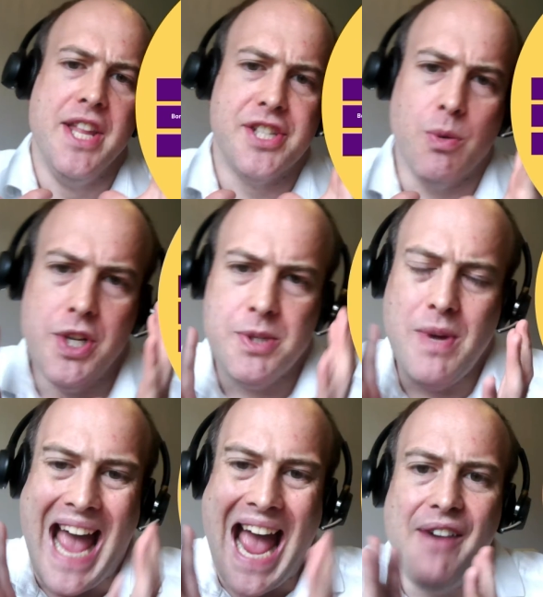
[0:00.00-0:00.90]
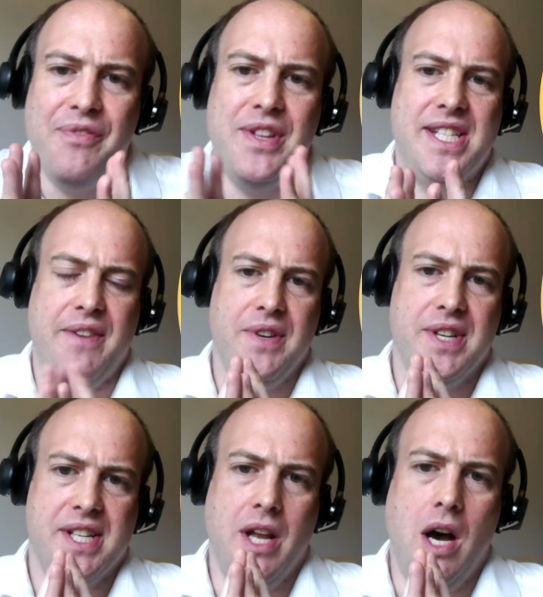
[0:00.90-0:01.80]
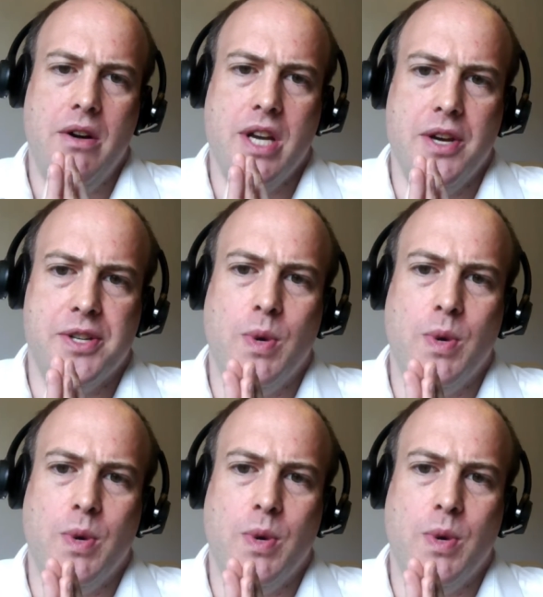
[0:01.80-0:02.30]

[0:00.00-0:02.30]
So once we have these different scenarios,